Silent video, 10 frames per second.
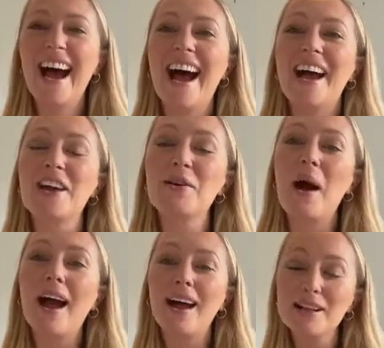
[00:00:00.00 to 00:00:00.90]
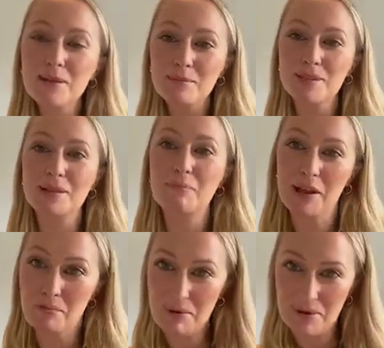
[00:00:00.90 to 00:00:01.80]
who helps
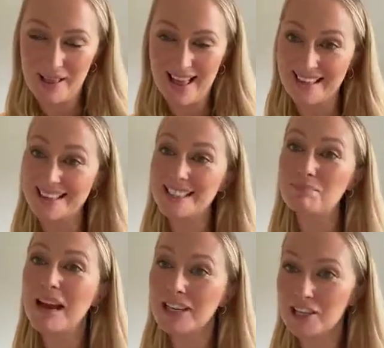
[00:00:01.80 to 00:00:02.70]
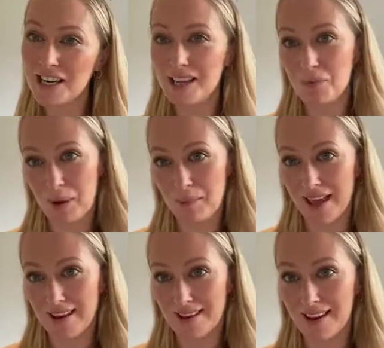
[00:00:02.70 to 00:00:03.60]
people and especially
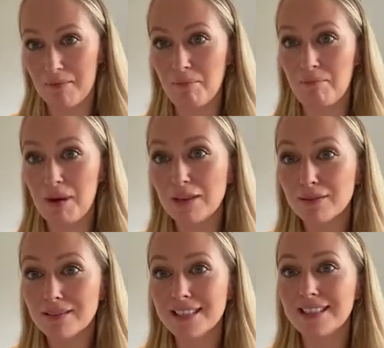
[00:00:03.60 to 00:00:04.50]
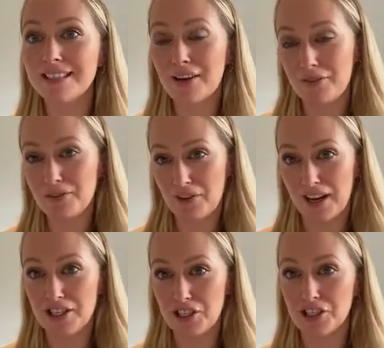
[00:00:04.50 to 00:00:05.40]
women build different
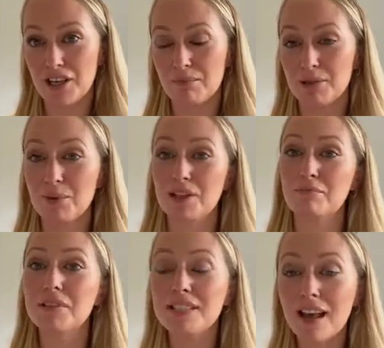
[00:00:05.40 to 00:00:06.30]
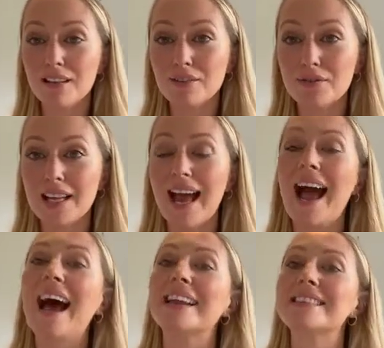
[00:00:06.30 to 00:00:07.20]
relationships with themselves
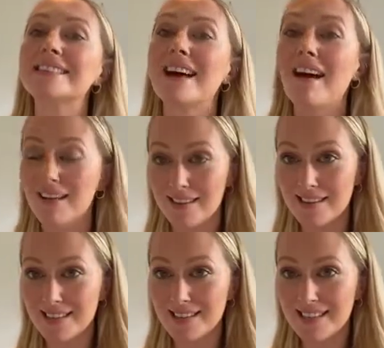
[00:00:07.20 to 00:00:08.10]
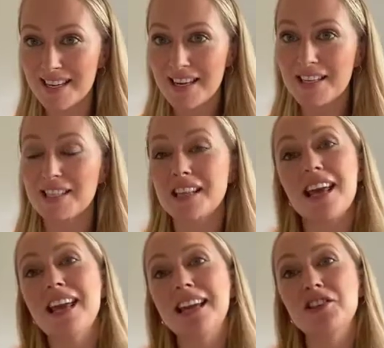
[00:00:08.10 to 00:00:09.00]
and others so
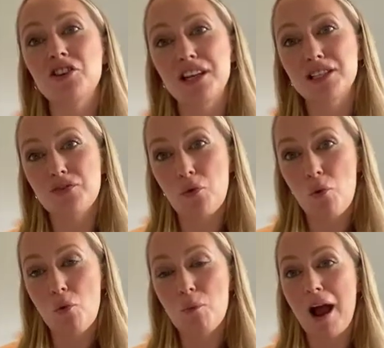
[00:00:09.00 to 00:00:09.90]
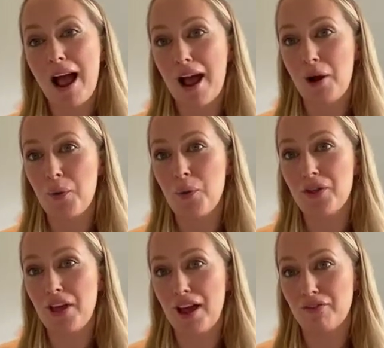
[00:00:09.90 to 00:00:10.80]
they can transform how
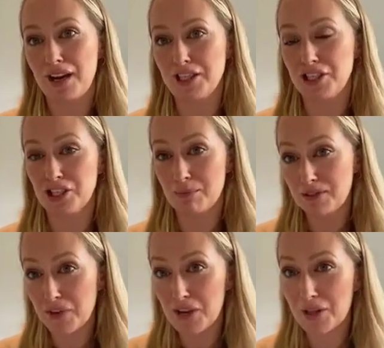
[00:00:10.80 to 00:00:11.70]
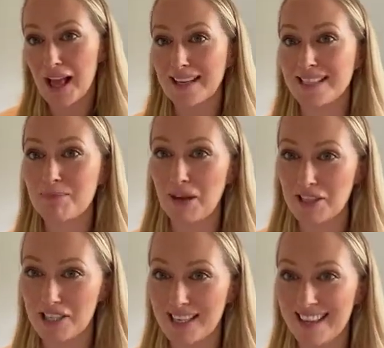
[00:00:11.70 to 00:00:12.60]
their relationships feel and
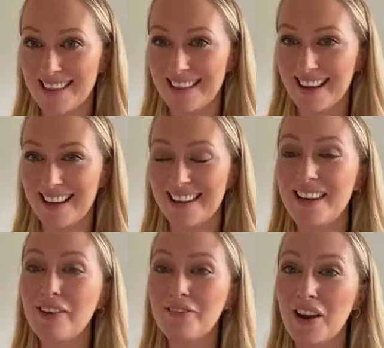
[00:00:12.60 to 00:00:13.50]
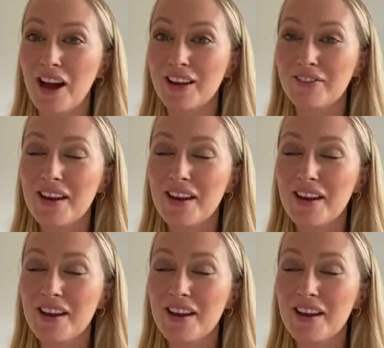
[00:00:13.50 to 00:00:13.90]
especially their love life.